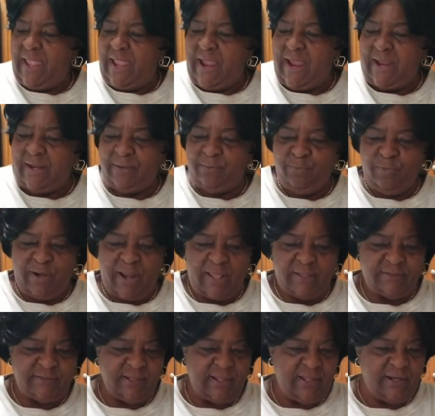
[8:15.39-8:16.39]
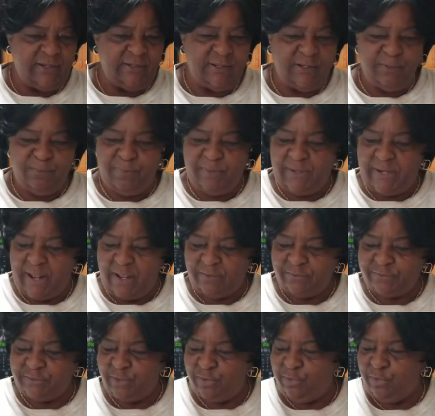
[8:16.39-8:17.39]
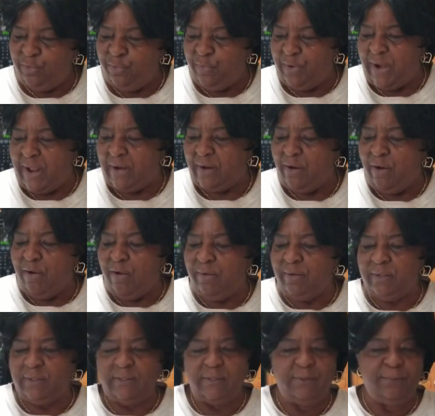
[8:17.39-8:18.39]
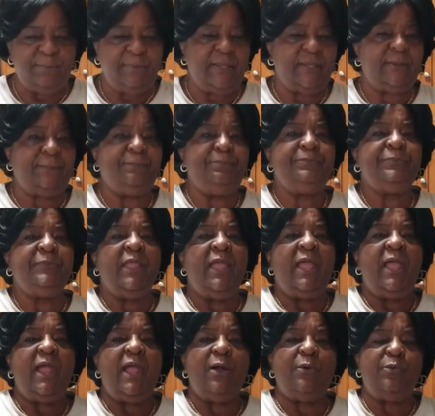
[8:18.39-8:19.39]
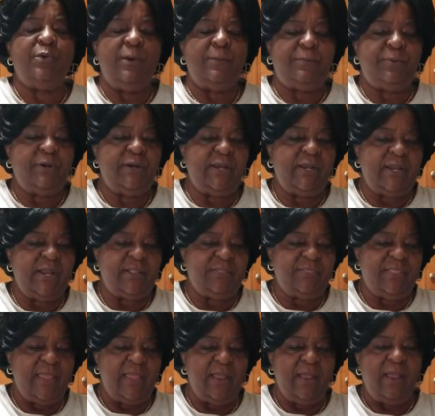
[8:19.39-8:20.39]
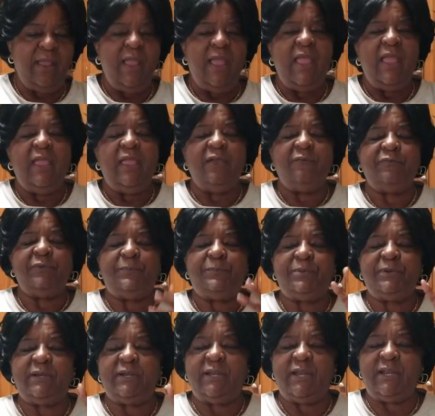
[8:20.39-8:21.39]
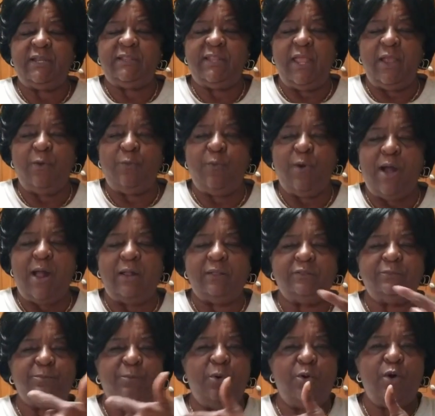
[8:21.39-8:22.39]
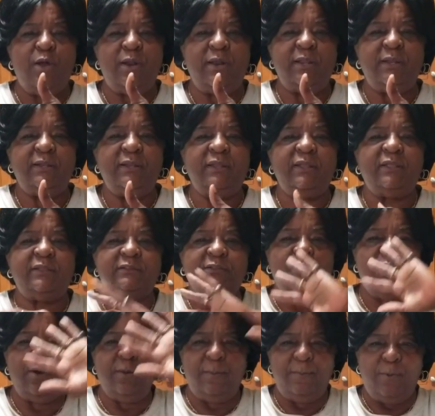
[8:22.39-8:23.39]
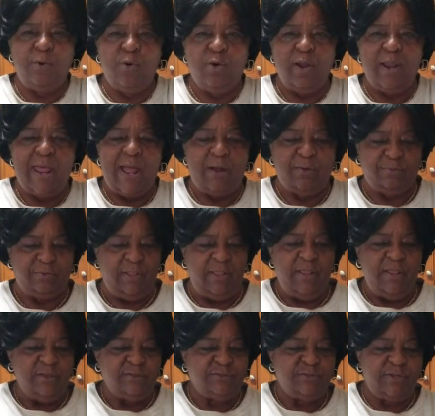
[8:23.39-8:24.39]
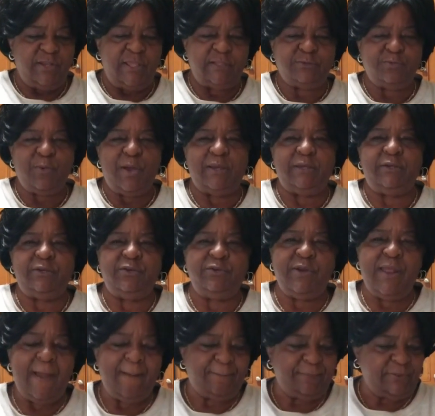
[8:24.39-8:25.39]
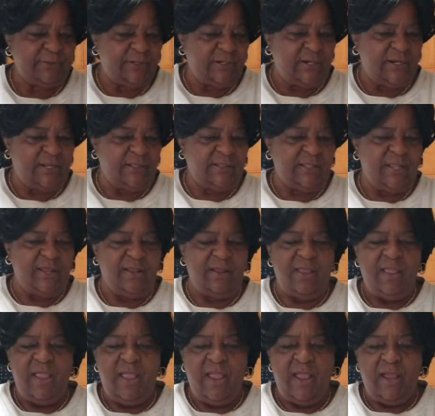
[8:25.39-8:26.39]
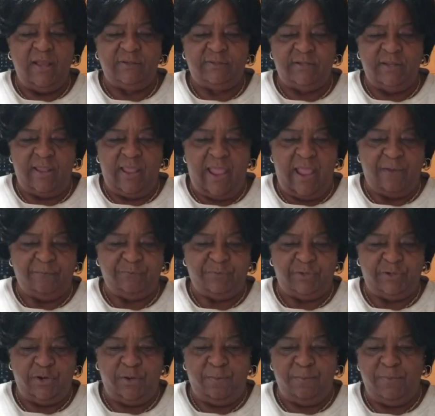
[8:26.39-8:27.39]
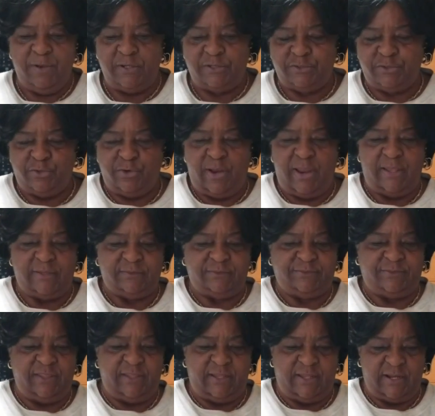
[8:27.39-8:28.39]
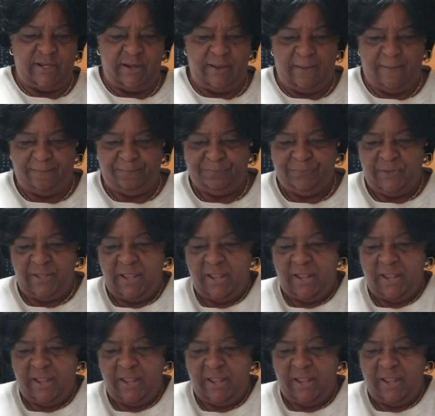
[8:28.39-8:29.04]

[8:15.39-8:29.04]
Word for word: And when I say a little bit, I'll show you what I call a little bit and we'll put it in there. If you put it in there while it's boiling, it's going to boil out. So that's why you do not put it in there until after your mixture has thickened up.